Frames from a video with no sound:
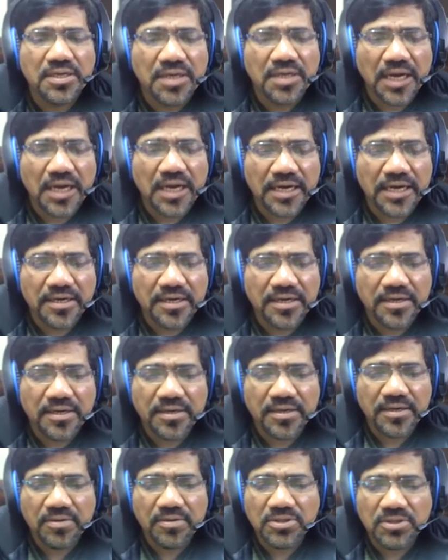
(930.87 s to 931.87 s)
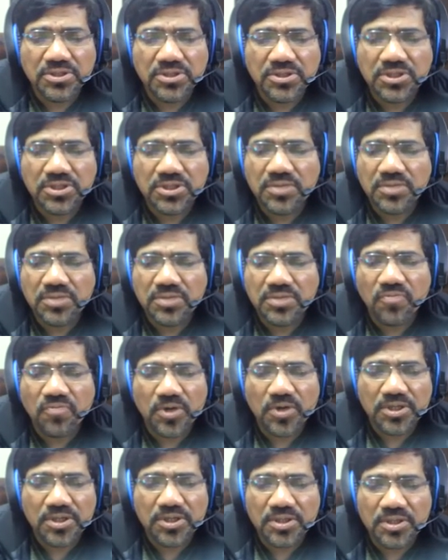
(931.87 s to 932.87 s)
And you can see
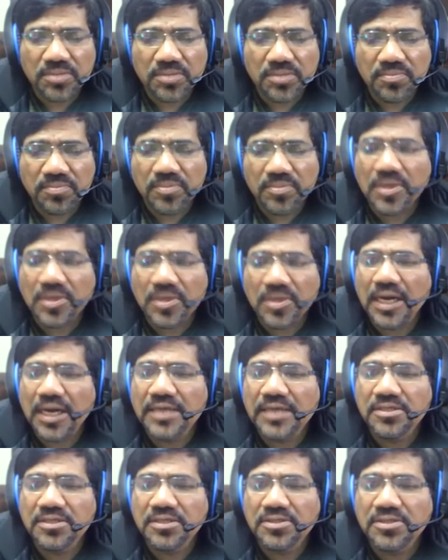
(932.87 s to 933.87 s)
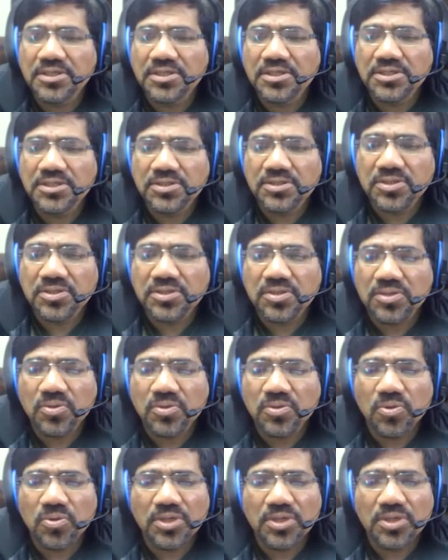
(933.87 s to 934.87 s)
water and the trees
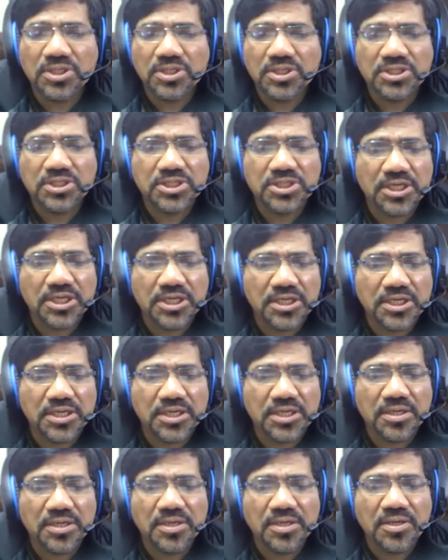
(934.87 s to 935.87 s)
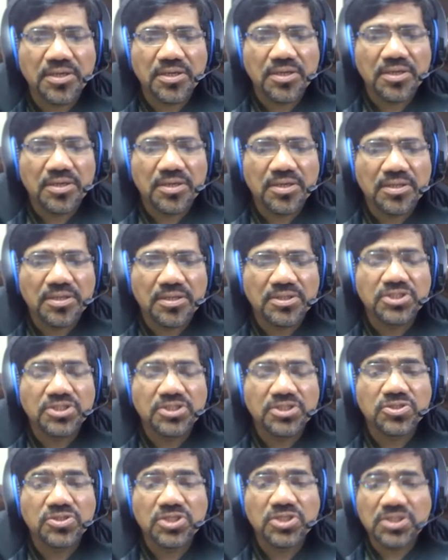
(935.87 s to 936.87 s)
growing in such a area.
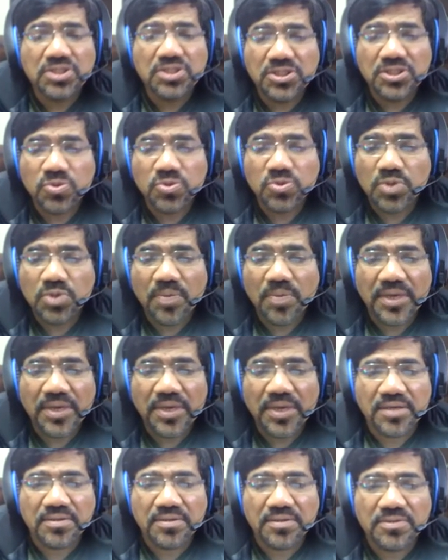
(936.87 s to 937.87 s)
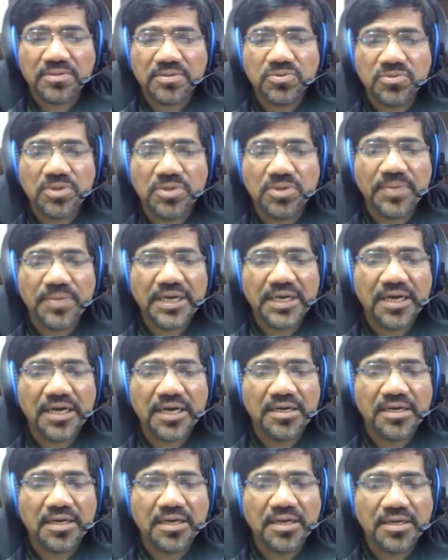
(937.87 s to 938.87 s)
This is Sundarban
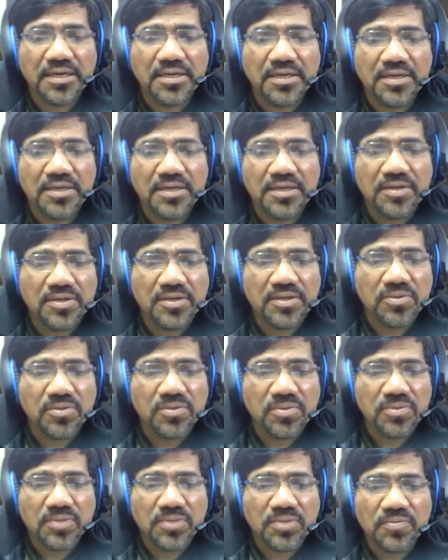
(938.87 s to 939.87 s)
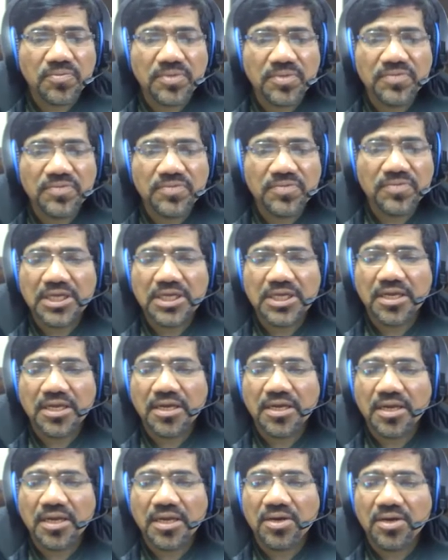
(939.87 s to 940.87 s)
Delta, in which there
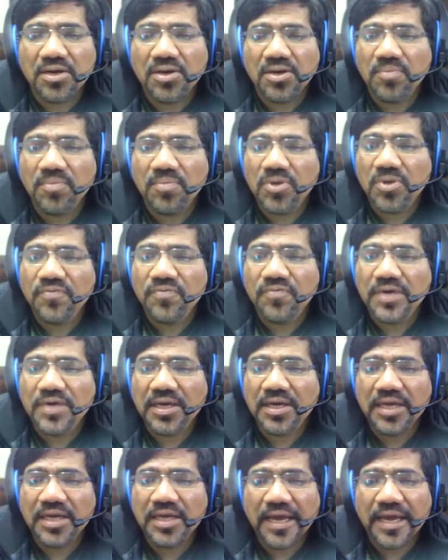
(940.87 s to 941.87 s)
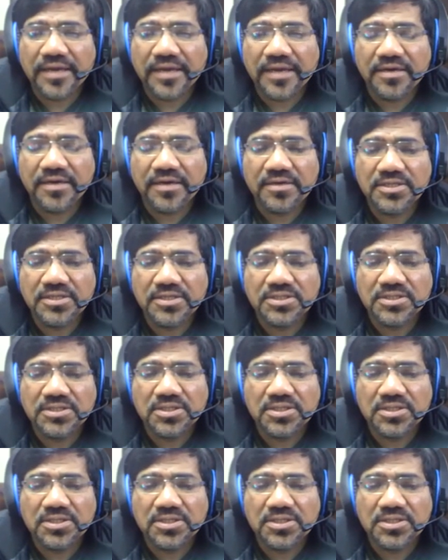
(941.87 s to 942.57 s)
are a number of hanging trees.